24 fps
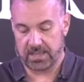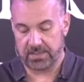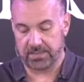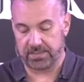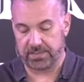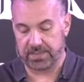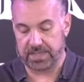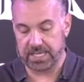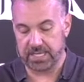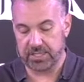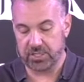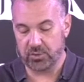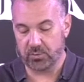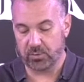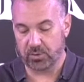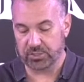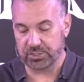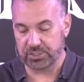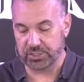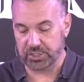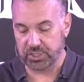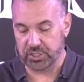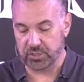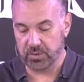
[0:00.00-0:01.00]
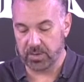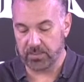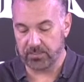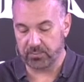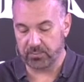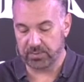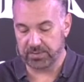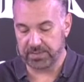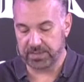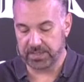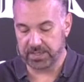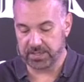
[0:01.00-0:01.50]
Then you are to go up
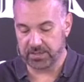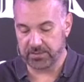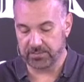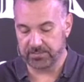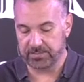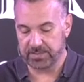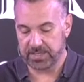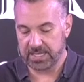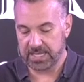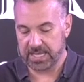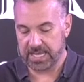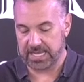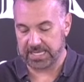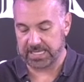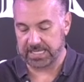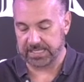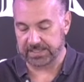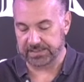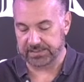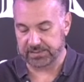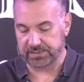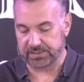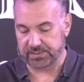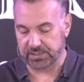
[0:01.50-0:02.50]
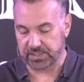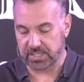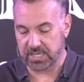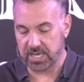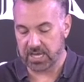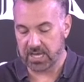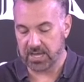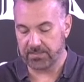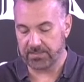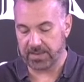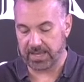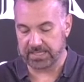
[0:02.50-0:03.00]
with him, and he is to
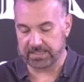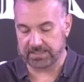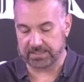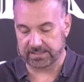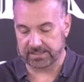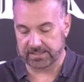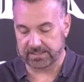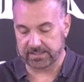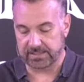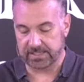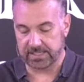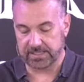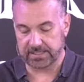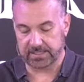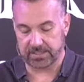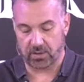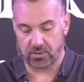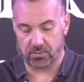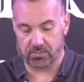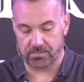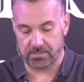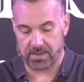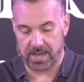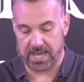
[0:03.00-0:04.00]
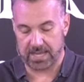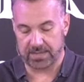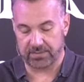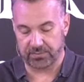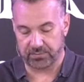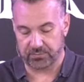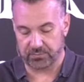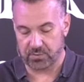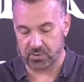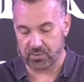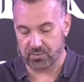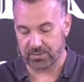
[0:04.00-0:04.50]
come and to sit on my
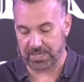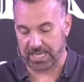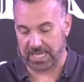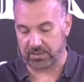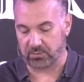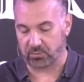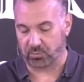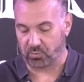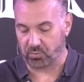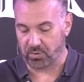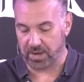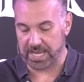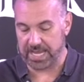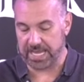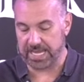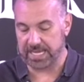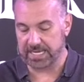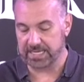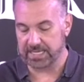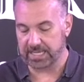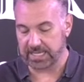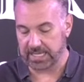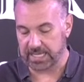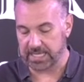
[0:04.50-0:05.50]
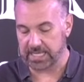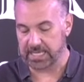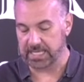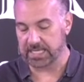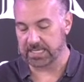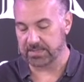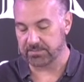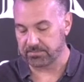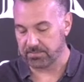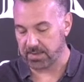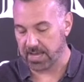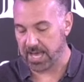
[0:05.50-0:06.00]
throne and reign
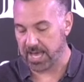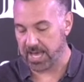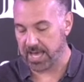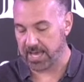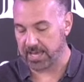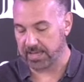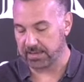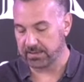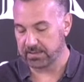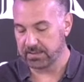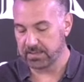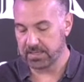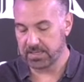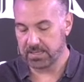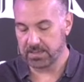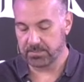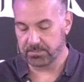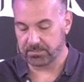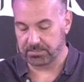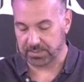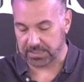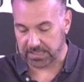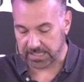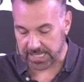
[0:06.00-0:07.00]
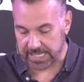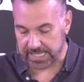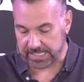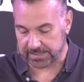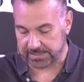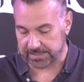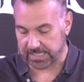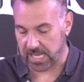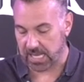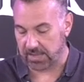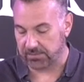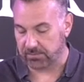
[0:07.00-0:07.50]
in my
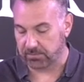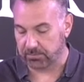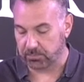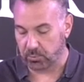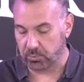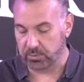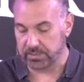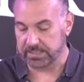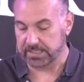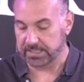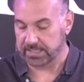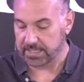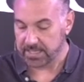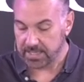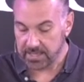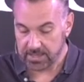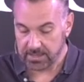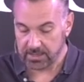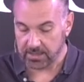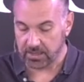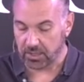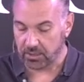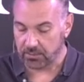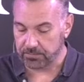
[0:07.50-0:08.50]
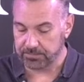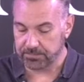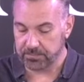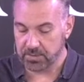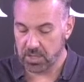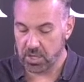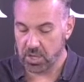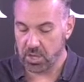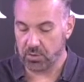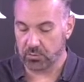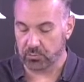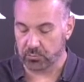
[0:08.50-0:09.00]
place. I have appointed him
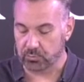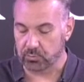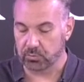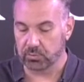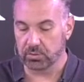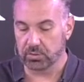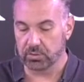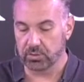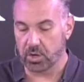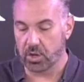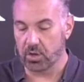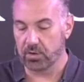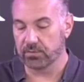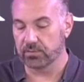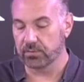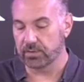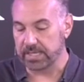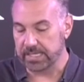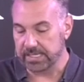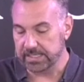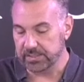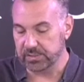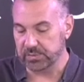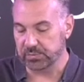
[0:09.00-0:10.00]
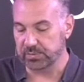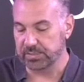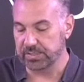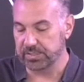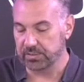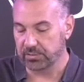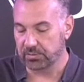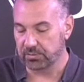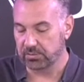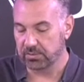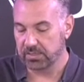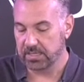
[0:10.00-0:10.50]
ruler over
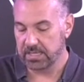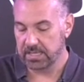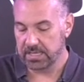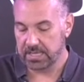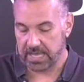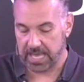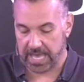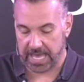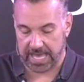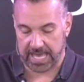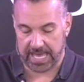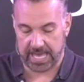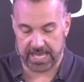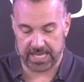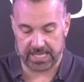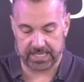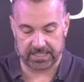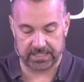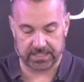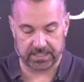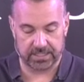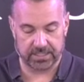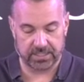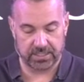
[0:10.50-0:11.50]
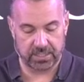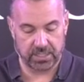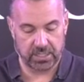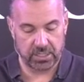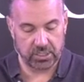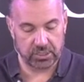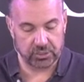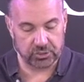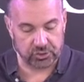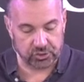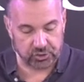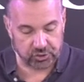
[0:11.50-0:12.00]
Israel and
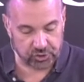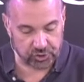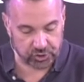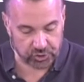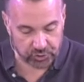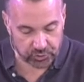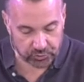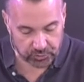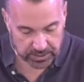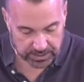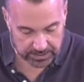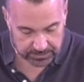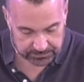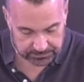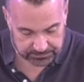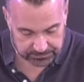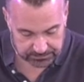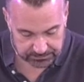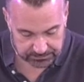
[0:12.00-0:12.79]
Judah."